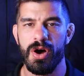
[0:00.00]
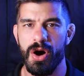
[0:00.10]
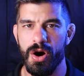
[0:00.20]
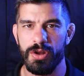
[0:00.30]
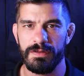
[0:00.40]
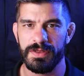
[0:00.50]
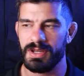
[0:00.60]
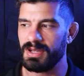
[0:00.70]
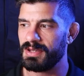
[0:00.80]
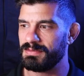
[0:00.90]
all of
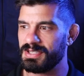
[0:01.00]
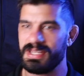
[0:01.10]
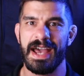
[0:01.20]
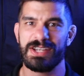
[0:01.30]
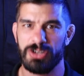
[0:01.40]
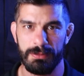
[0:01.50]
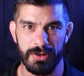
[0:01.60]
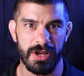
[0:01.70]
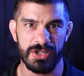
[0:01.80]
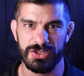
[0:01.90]
the tax
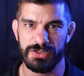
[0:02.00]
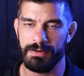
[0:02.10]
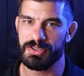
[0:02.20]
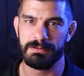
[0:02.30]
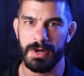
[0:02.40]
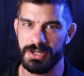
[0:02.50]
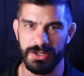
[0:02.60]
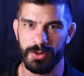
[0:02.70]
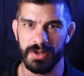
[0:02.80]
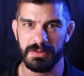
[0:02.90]
repercussions of all this money you're
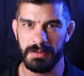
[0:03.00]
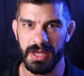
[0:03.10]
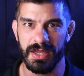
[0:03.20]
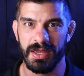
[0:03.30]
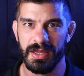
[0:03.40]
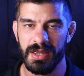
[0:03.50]
going to make.